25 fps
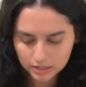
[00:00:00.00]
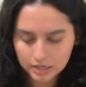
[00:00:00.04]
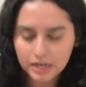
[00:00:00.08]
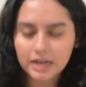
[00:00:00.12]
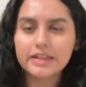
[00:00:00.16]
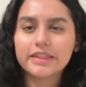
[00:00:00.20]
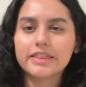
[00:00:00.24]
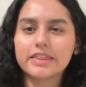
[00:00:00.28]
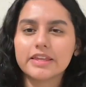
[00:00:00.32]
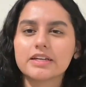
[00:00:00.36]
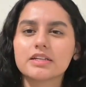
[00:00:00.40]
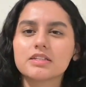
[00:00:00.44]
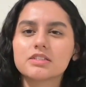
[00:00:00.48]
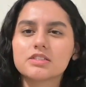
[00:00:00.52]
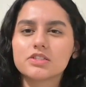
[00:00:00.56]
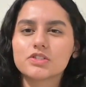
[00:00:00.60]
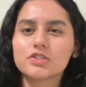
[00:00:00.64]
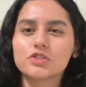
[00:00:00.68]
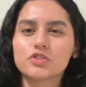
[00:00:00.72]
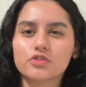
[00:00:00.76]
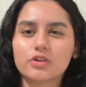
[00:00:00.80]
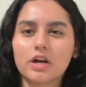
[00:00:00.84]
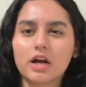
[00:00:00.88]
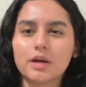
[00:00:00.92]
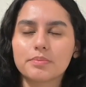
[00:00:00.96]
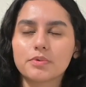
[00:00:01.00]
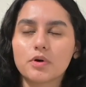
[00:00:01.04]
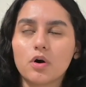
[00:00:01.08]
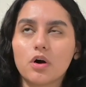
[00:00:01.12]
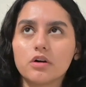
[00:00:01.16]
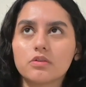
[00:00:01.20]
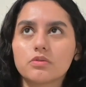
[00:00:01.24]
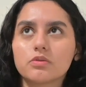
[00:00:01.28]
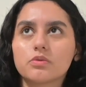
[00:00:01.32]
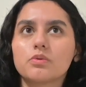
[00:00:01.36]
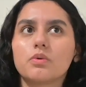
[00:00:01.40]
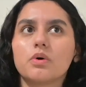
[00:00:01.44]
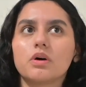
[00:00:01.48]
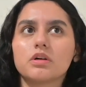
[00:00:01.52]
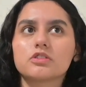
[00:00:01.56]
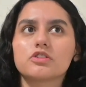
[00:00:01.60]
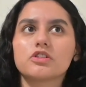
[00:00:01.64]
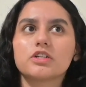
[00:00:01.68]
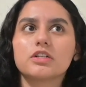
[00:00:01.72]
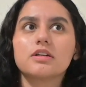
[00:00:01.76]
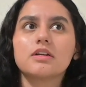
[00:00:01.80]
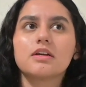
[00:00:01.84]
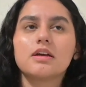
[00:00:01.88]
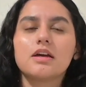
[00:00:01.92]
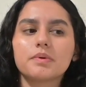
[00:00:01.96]
I think it's the scribe
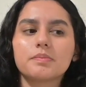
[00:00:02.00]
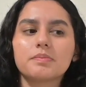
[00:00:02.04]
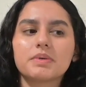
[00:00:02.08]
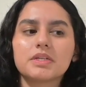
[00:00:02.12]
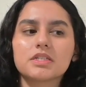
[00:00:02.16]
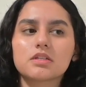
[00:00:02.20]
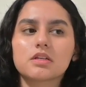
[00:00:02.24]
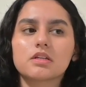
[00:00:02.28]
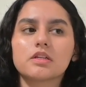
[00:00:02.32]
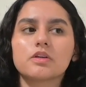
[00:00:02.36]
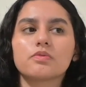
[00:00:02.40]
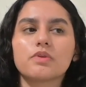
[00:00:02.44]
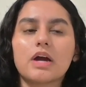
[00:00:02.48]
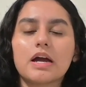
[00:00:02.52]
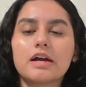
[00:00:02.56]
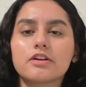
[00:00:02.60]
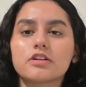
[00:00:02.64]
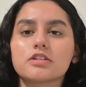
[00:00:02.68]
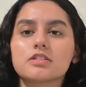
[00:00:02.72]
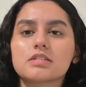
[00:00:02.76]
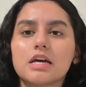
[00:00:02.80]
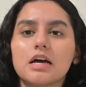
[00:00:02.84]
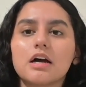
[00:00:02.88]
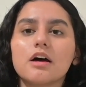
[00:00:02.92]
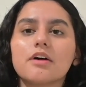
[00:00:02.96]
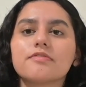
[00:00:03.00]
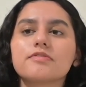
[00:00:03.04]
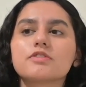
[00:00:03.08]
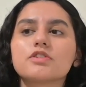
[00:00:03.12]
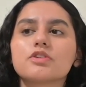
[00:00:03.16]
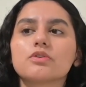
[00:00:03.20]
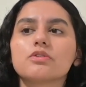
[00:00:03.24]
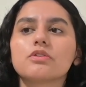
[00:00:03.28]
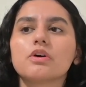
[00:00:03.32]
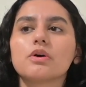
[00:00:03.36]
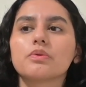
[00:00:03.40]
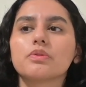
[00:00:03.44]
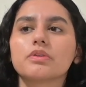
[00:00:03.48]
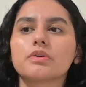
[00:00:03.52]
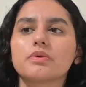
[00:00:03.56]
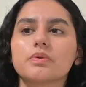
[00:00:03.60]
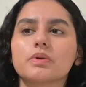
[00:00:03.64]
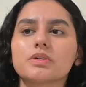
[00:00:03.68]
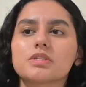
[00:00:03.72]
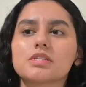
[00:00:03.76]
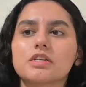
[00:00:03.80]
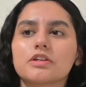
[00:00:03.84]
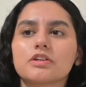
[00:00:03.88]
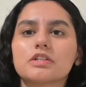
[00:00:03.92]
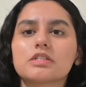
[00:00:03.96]
quadrant. But basically writers have to go through a
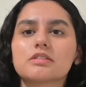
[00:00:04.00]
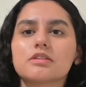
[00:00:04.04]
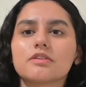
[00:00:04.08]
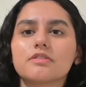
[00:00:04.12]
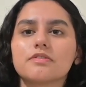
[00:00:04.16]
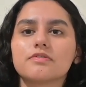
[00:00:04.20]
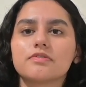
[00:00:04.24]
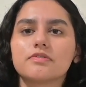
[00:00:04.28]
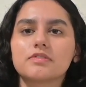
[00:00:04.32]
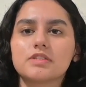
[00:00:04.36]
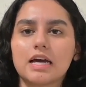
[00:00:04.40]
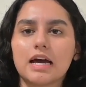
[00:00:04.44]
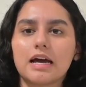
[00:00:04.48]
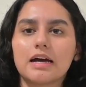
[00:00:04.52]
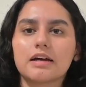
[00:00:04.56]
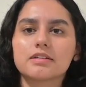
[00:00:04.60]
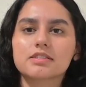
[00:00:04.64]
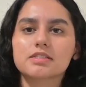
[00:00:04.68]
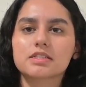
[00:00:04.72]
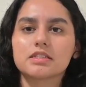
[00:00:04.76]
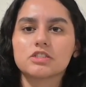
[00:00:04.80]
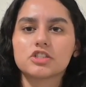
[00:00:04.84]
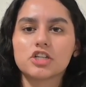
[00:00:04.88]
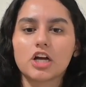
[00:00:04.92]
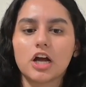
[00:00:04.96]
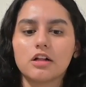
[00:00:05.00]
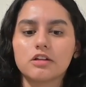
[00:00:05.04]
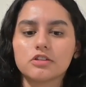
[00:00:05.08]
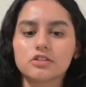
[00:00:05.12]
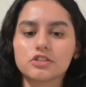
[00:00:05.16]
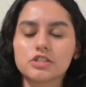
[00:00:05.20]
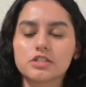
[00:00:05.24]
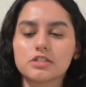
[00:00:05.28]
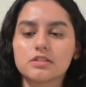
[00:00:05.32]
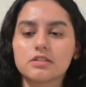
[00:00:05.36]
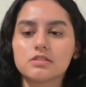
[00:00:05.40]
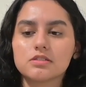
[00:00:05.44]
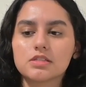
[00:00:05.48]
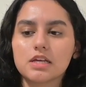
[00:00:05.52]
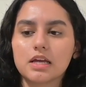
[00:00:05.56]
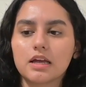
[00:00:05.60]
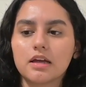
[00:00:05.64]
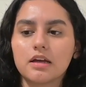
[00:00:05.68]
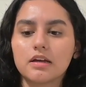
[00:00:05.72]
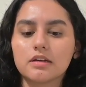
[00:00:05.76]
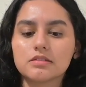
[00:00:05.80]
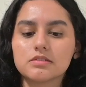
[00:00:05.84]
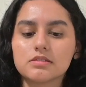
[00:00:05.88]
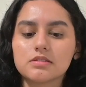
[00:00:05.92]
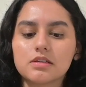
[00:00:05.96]
series of tasks and challenges,
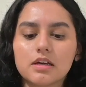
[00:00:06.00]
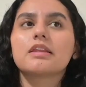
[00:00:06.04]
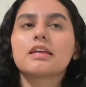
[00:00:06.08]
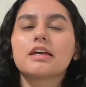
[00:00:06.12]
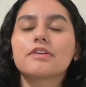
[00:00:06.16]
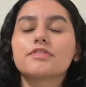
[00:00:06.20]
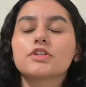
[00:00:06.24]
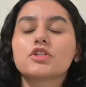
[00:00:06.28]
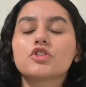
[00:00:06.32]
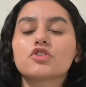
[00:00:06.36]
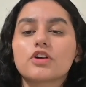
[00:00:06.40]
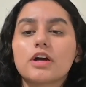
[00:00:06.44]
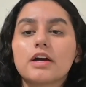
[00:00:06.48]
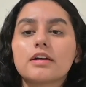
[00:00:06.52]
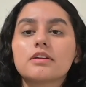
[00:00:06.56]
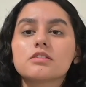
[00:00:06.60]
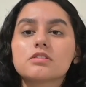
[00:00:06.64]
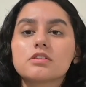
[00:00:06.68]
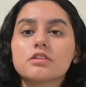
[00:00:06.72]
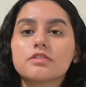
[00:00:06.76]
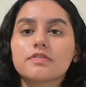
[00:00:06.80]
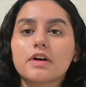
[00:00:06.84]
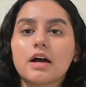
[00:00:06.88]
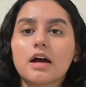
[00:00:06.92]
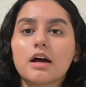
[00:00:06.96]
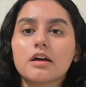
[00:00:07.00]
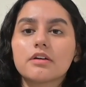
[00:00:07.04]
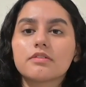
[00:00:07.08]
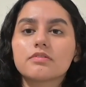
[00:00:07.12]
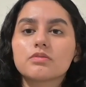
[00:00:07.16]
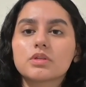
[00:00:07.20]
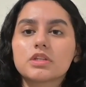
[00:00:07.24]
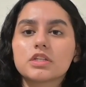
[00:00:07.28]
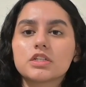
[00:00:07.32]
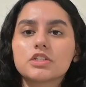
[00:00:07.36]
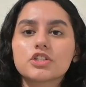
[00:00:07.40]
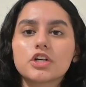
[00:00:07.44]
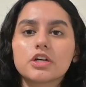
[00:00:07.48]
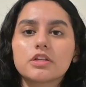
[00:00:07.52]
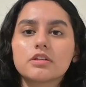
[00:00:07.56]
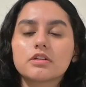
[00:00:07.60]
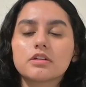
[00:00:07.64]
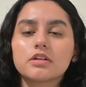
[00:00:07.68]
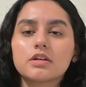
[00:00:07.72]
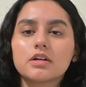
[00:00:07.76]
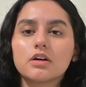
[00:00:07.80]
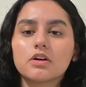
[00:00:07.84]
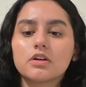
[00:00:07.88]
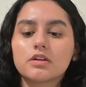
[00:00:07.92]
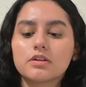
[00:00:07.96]
and they have to try to survive with each
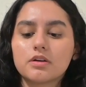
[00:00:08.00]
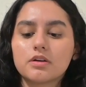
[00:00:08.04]
other